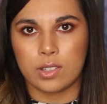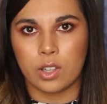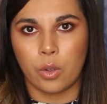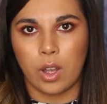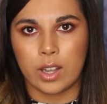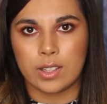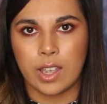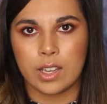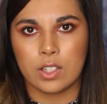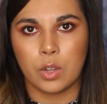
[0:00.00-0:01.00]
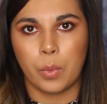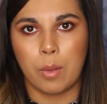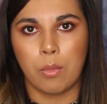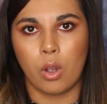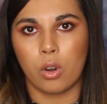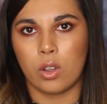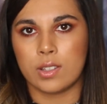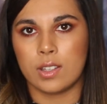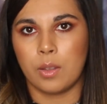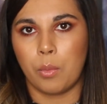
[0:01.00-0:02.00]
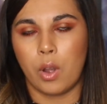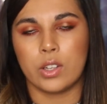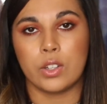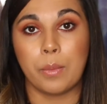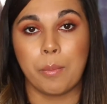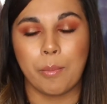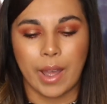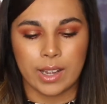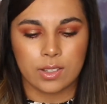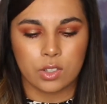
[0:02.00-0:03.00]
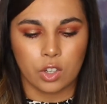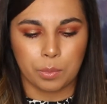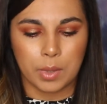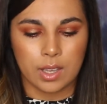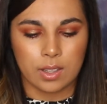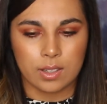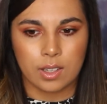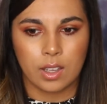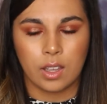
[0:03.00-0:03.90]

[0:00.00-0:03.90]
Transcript: so I tend to wear more glosses than what I do mattes, just because